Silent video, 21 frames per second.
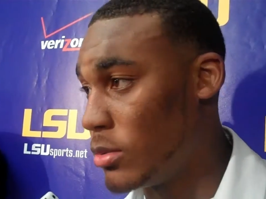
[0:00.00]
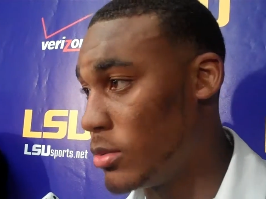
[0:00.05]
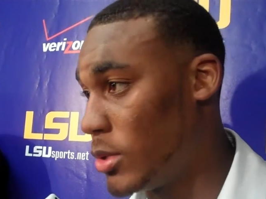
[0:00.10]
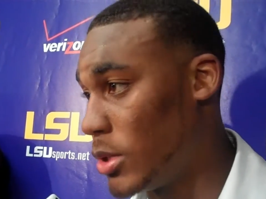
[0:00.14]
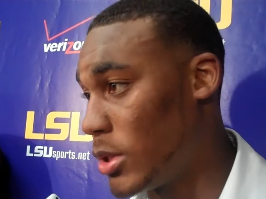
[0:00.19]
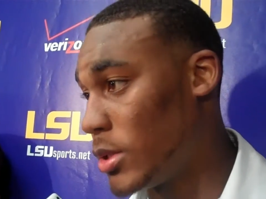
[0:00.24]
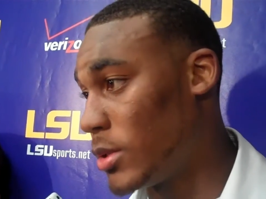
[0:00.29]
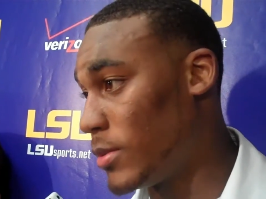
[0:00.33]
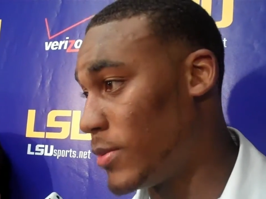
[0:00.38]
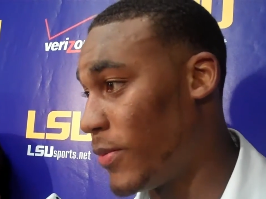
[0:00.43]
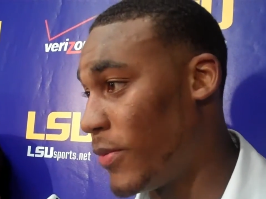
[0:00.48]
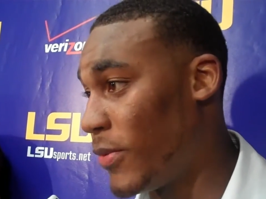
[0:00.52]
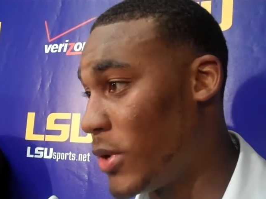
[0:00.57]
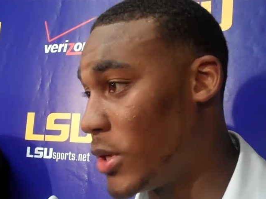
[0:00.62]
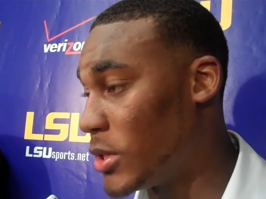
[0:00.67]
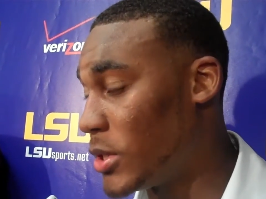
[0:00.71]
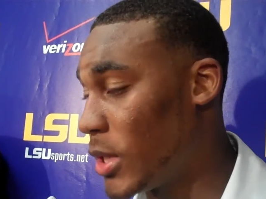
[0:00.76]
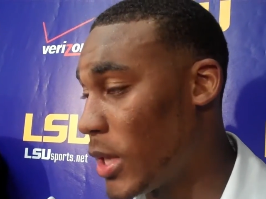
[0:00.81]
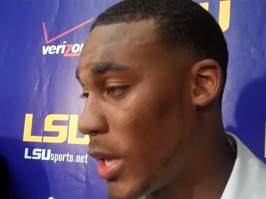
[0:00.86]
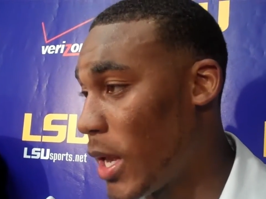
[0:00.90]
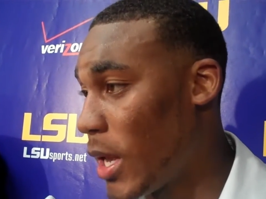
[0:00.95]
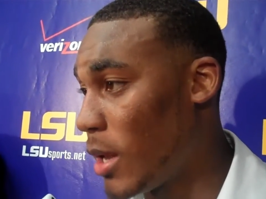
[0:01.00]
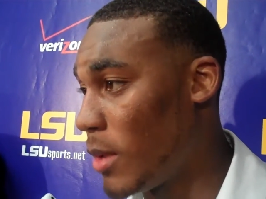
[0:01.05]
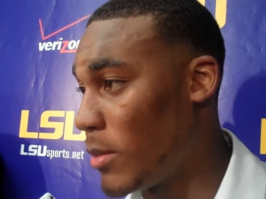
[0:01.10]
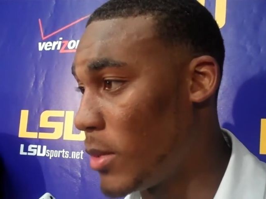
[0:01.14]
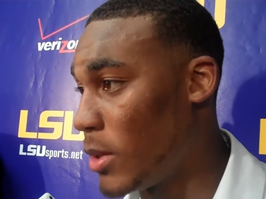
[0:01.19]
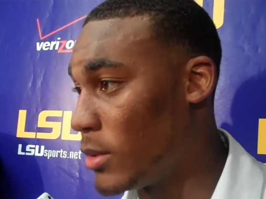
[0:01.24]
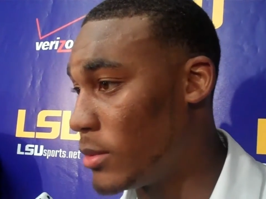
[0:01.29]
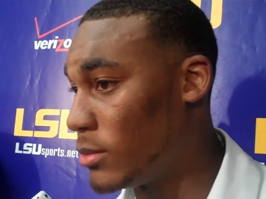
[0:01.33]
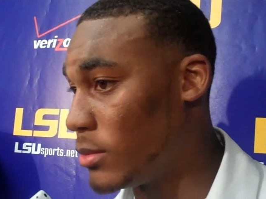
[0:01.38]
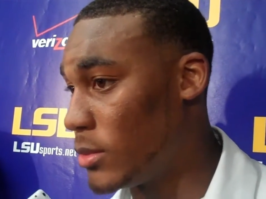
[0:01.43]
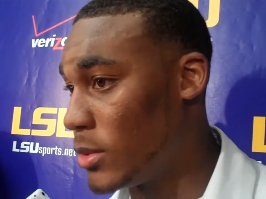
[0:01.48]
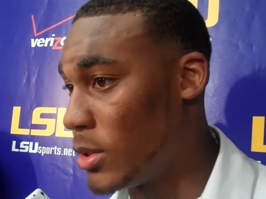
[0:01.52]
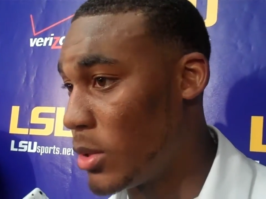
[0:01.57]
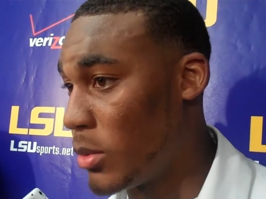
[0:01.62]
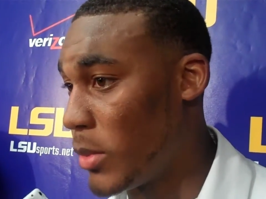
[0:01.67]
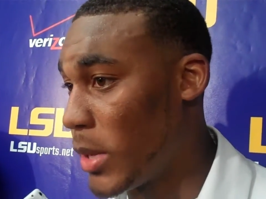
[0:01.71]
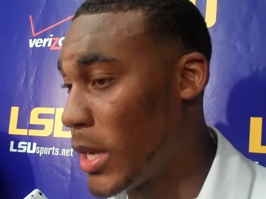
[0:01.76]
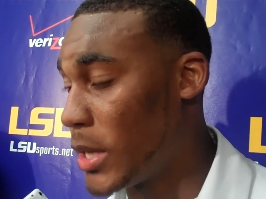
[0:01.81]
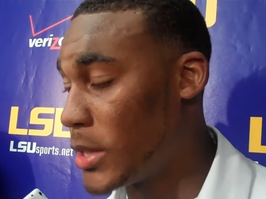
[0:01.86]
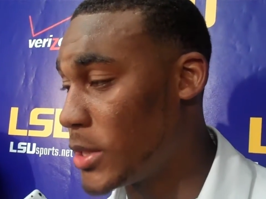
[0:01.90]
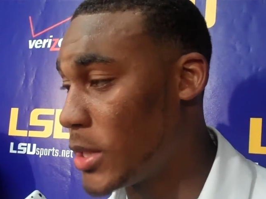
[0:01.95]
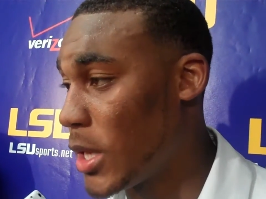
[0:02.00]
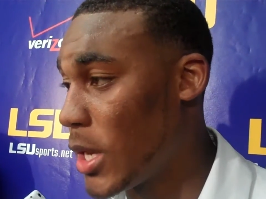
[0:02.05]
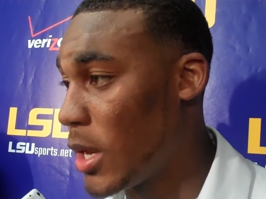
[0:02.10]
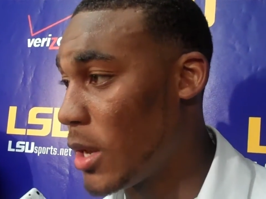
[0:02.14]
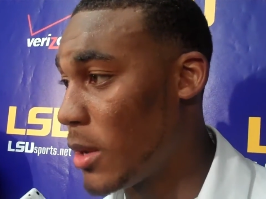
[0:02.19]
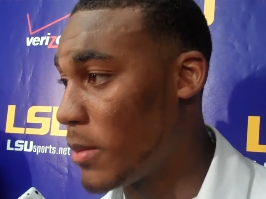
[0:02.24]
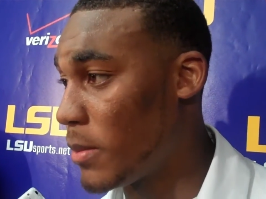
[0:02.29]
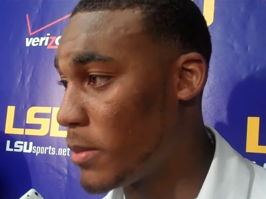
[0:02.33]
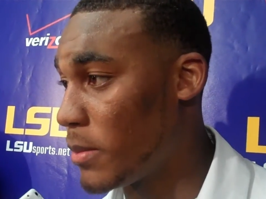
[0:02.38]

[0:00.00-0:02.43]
just finished the game and, managed the game.